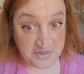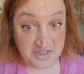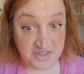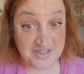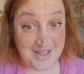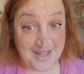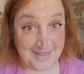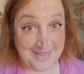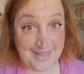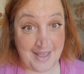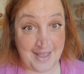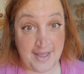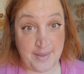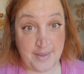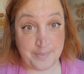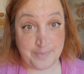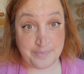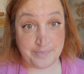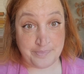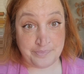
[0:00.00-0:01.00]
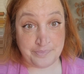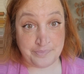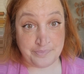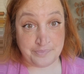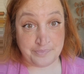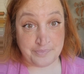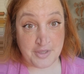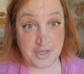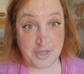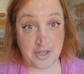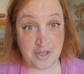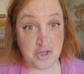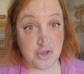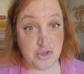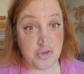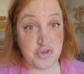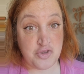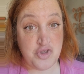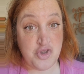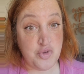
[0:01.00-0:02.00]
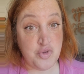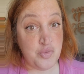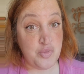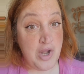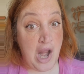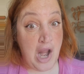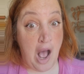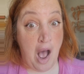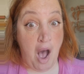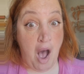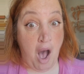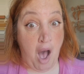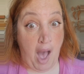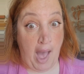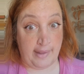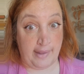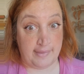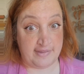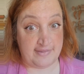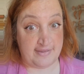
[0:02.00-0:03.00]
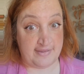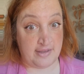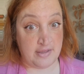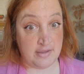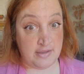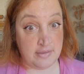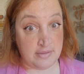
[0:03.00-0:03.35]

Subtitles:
Did you get that? Do not